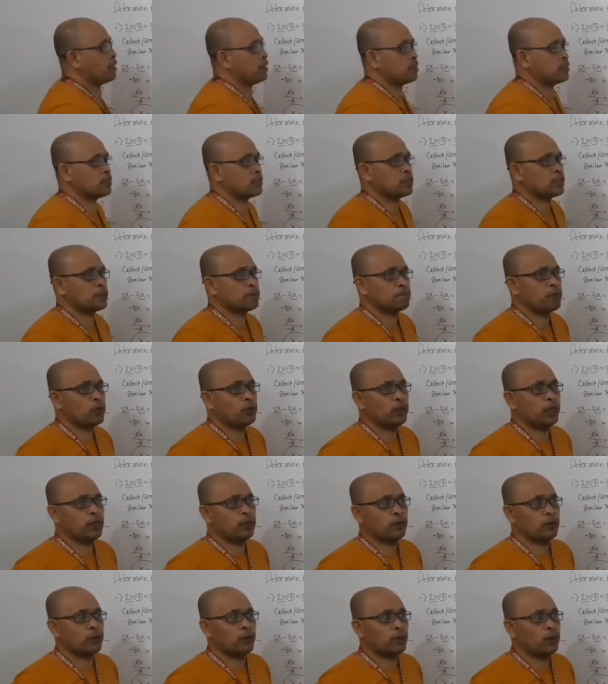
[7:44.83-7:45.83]
highest
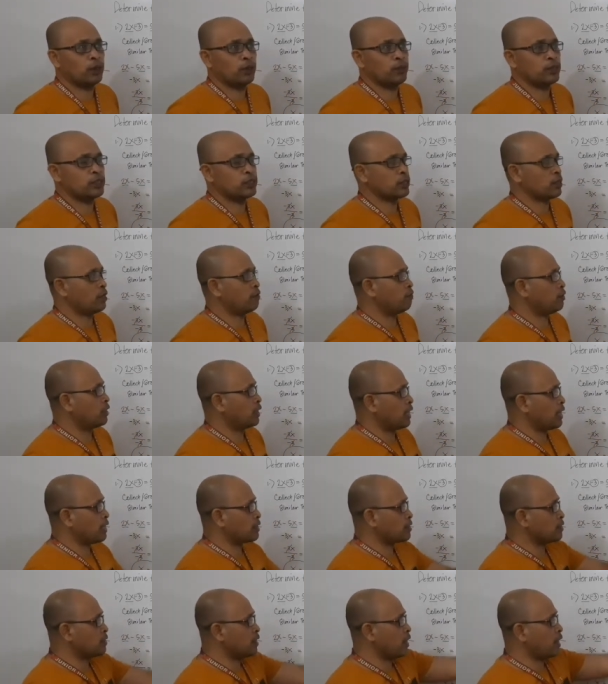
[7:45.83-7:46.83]
exponent, or whichever
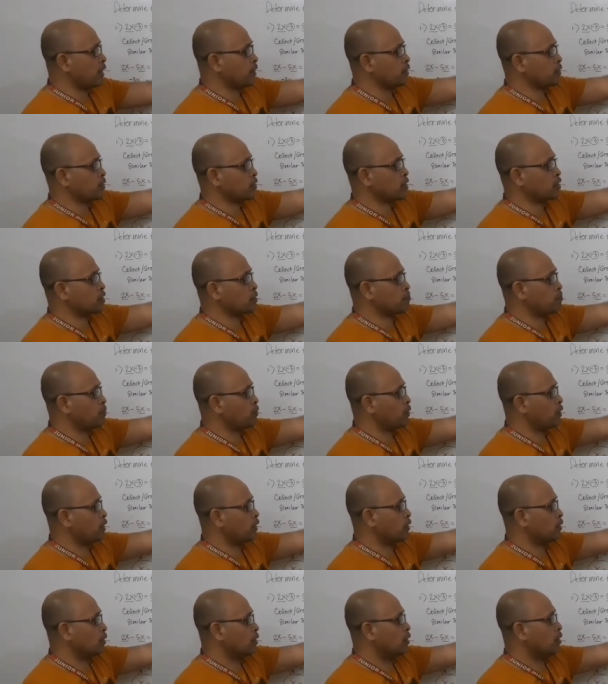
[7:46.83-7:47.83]
has the highest
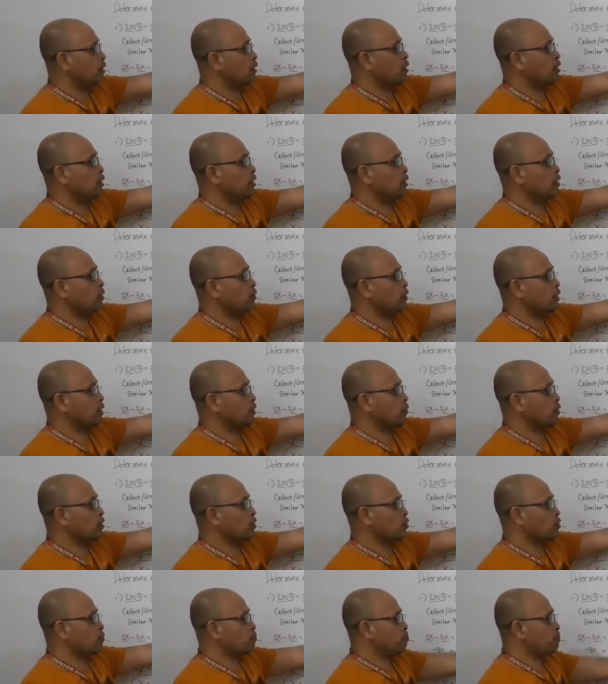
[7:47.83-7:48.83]
exponent, you are
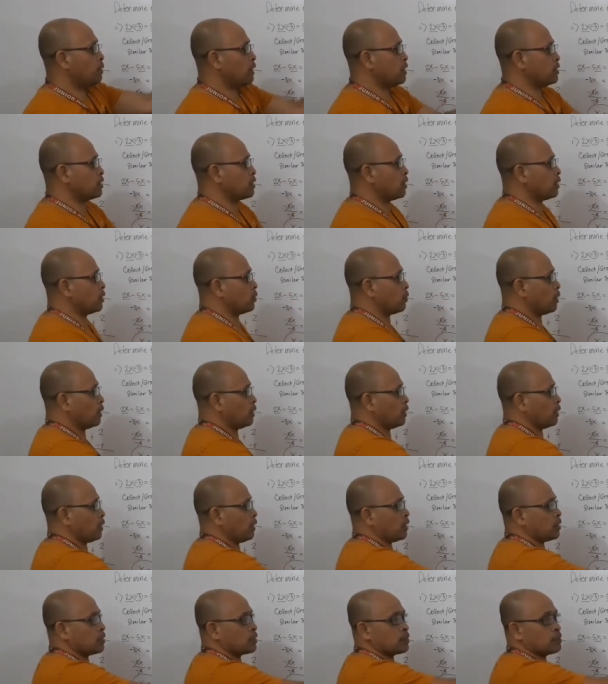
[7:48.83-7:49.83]
going to place that
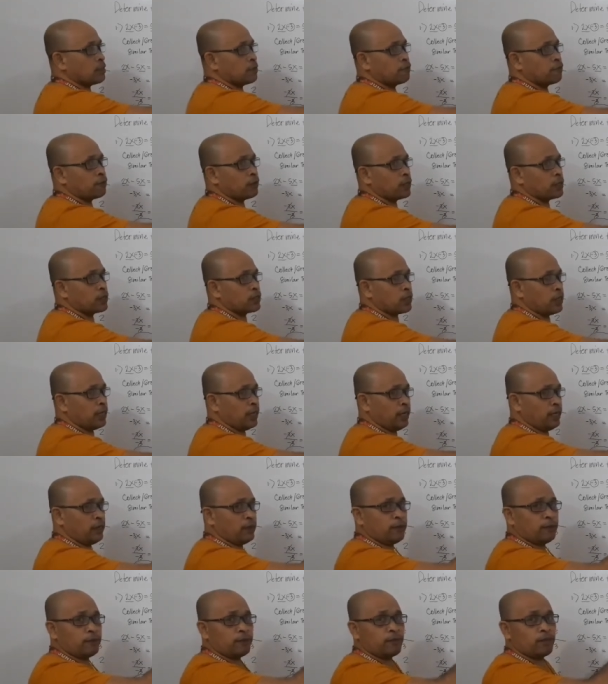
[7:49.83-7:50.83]
one as the first
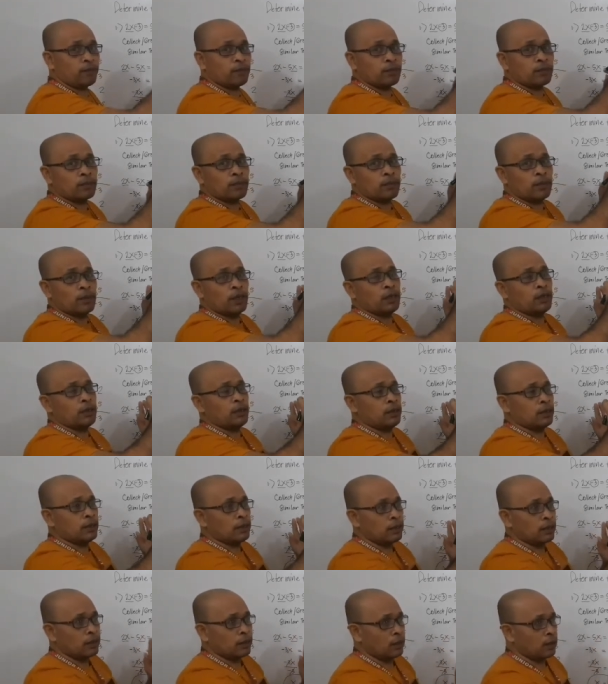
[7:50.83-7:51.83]
in
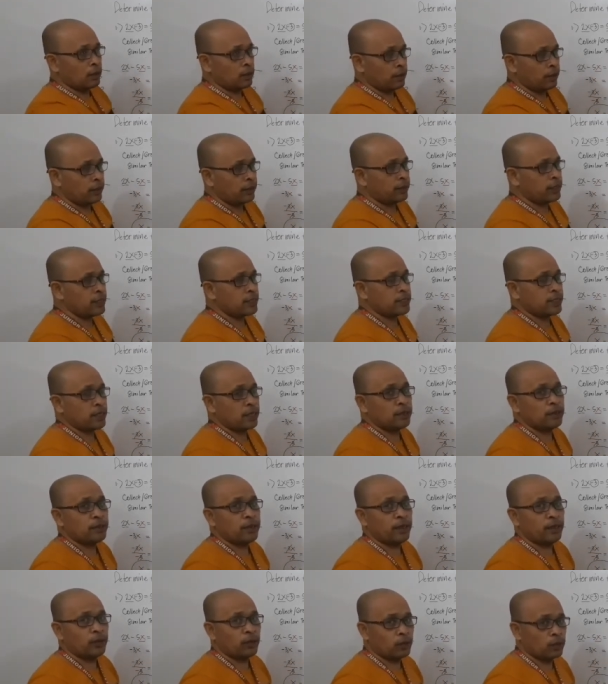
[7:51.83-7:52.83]

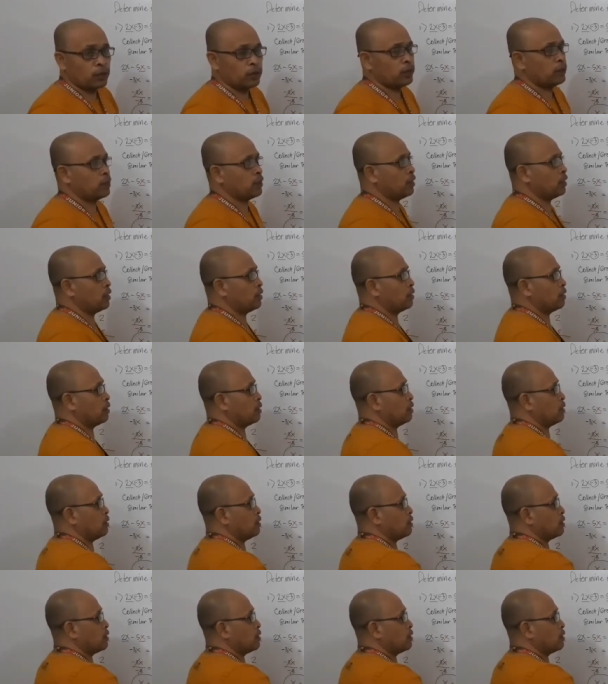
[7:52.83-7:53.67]
descending order.